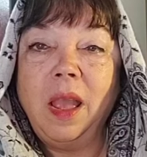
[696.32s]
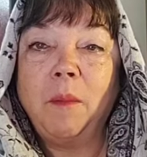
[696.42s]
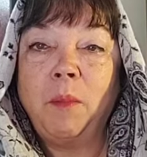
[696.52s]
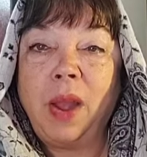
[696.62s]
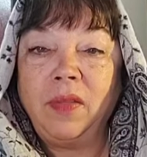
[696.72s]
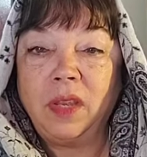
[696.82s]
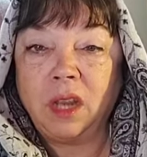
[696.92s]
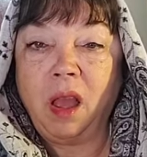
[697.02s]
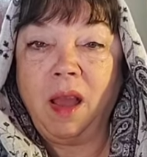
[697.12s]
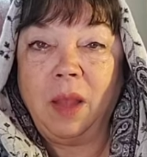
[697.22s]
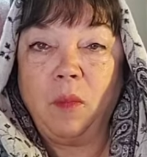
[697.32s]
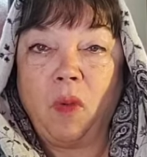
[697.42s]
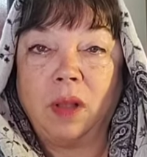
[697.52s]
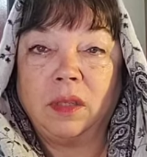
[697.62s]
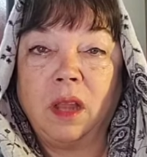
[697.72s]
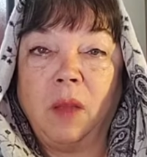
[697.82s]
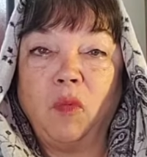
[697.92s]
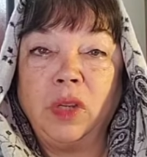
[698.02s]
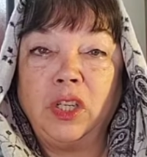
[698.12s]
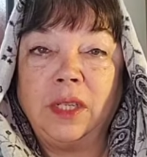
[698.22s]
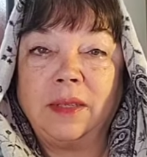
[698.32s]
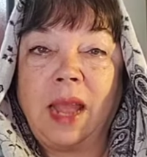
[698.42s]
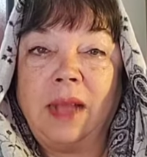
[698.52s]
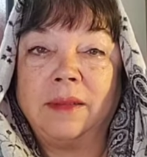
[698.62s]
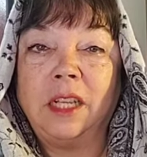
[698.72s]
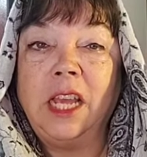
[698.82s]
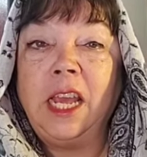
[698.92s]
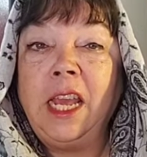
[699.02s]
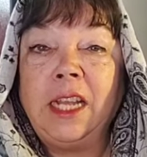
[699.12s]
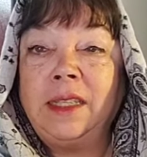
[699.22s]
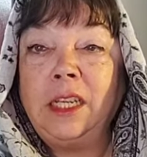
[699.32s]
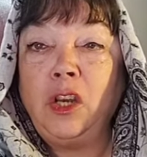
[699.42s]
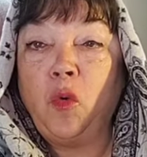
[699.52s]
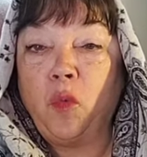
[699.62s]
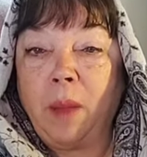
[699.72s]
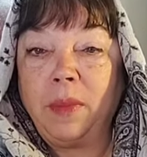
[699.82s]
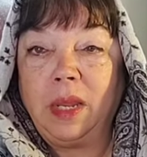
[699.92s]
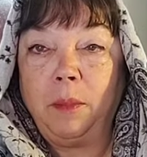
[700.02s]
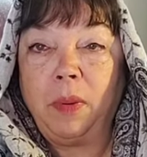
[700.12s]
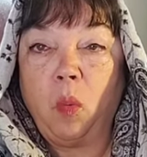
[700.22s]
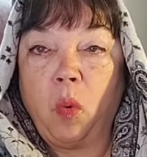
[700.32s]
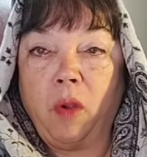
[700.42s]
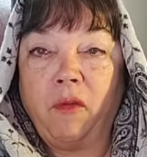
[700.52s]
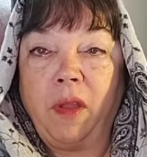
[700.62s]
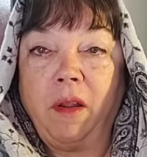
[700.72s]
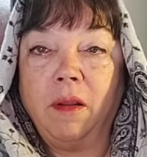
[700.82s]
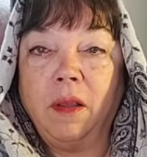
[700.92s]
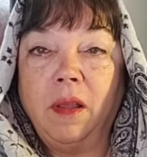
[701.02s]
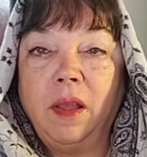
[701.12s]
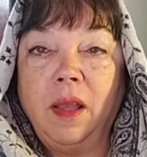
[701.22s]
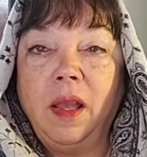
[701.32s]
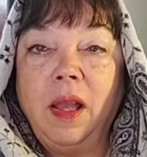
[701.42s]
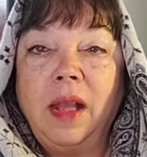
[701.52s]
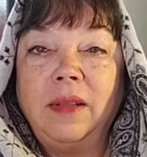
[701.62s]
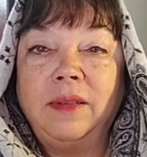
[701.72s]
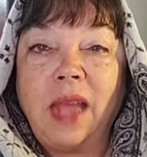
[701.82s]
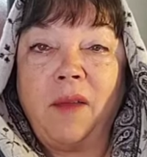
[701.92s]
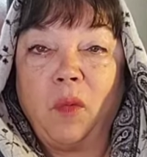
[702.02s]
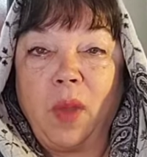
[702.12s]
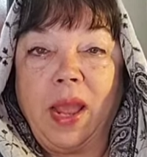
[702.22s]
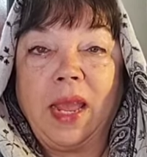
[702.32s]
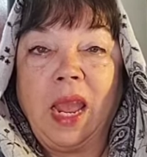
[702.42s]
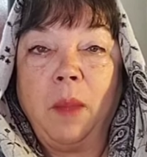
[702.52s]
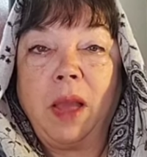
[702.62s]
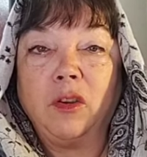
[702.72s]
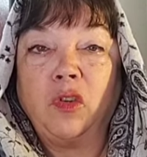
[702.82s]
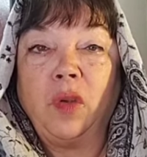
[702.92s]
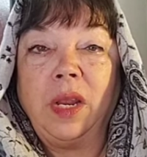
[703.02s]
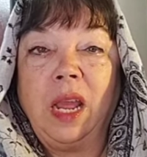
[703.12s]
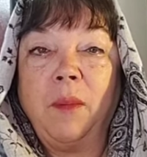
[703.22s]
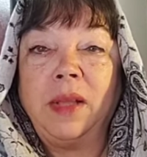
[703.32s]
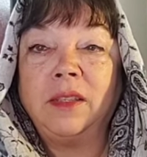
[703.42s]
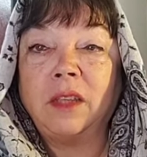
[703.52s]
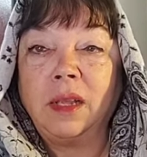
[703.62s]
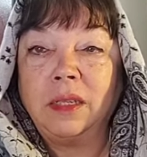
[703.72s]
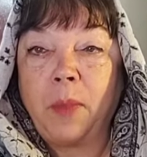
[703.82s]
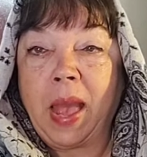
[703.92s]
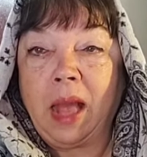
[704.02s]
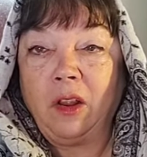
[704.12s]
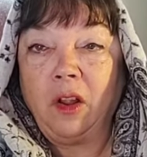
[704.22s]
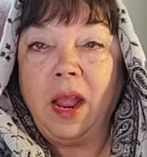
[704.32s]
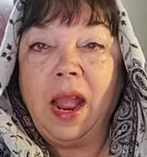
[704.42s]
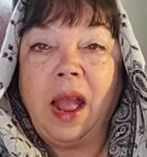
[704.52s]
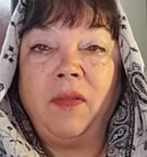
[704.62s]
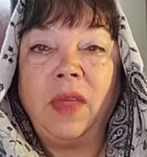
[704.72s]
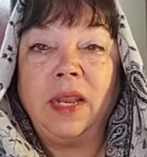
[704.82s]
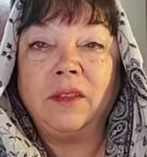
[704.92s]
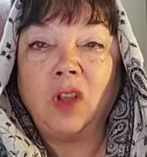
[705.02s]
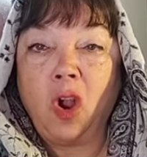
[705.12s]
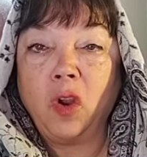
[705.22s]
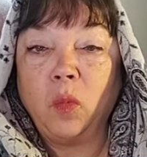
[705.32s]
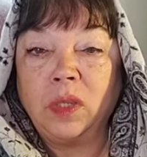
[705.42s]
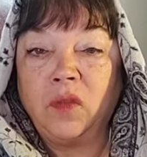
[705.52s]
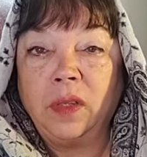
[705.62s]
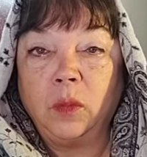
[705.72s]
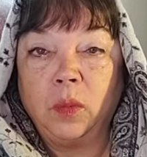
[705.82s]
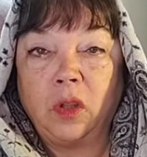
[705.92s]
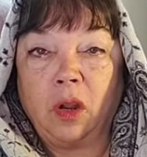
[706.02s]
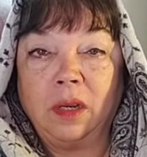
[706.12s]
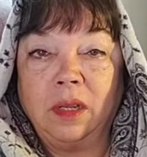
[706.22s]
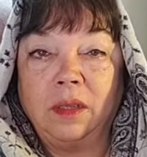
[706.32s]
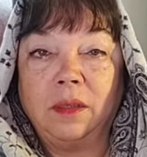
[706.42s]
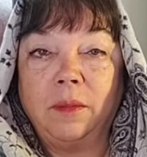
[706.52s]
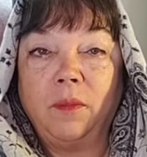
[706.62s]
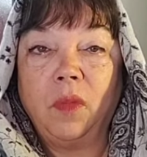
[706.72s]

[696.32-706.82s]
By the time Rostam reached his castle, he could see no remedy but warfare. Zavare came out to greet him and saw his pallor, and that his heart was filled with darkness.